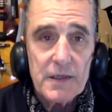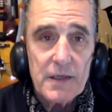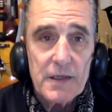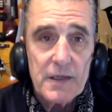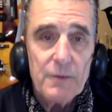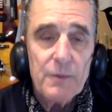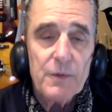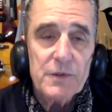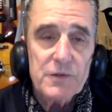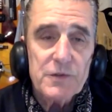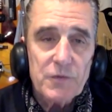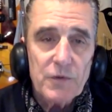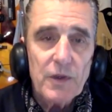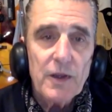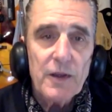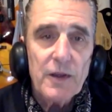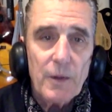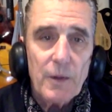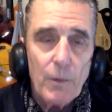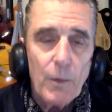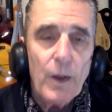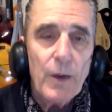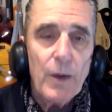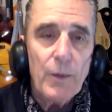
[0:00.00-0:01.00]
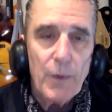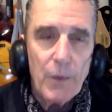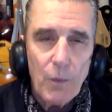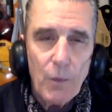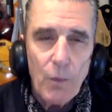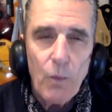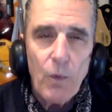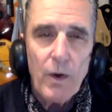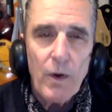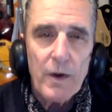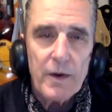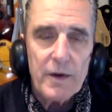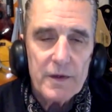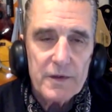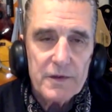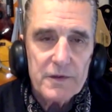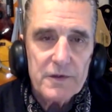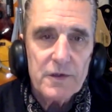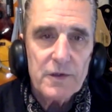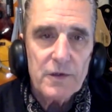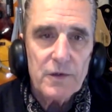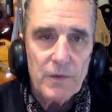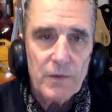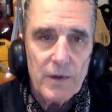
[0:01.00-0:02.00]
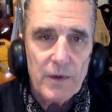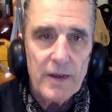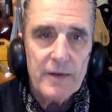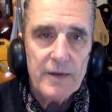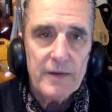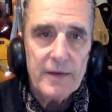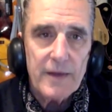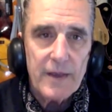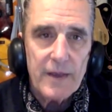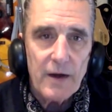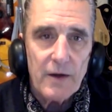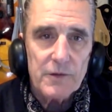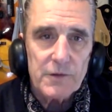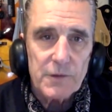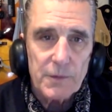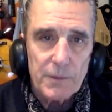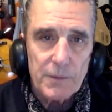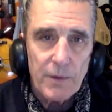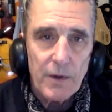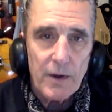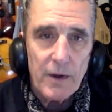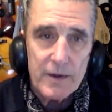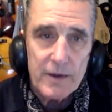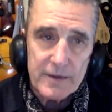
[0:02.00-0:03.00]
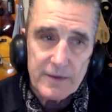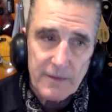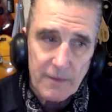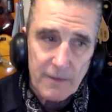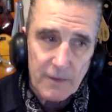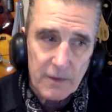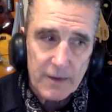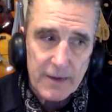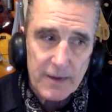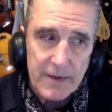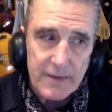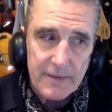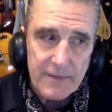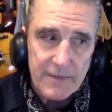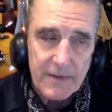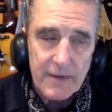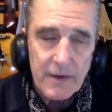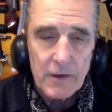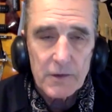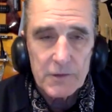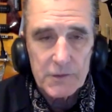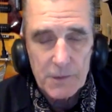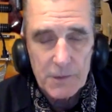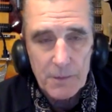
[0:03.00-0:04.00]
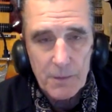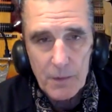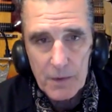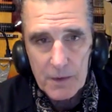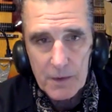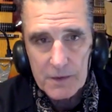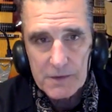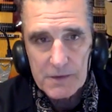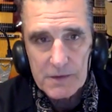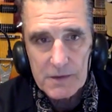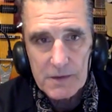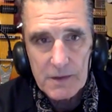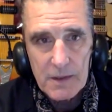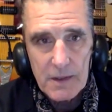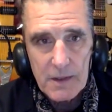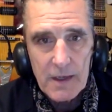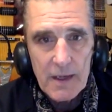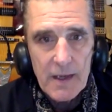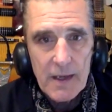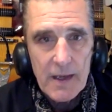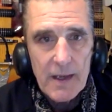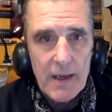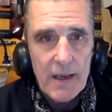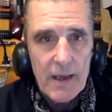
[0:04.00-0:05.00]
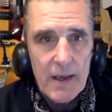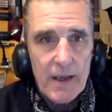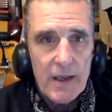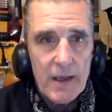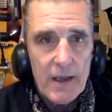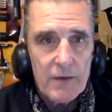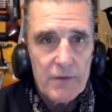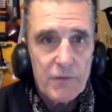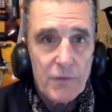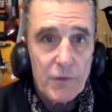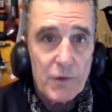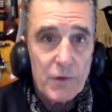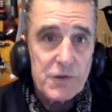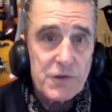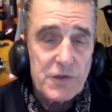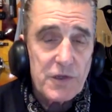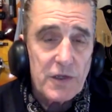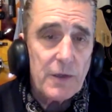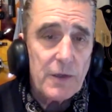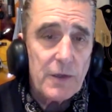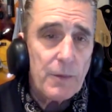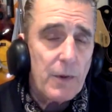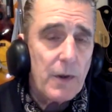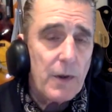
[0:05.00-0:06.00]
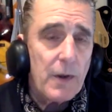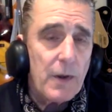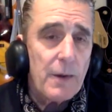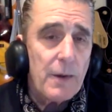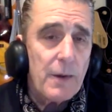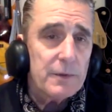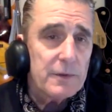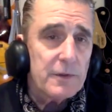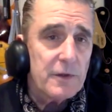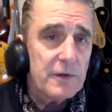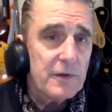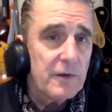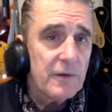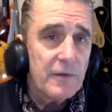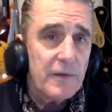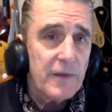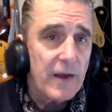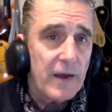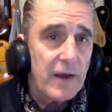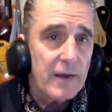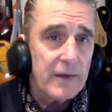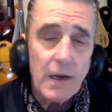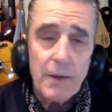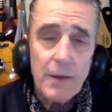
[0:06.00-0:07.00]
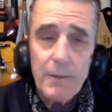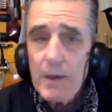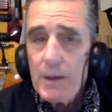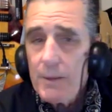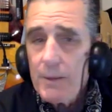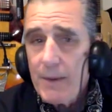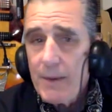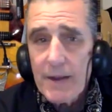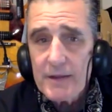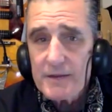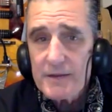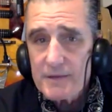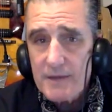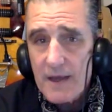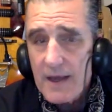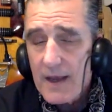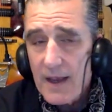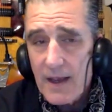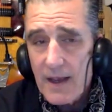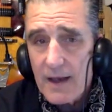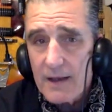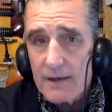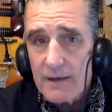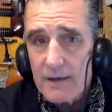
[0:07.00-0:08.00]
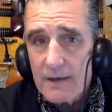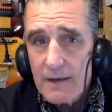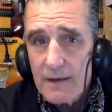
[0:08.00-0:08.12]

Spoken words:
It was really the way we wanted to in the Altar Boys, and fortunately we were able to do that. Not many bands can.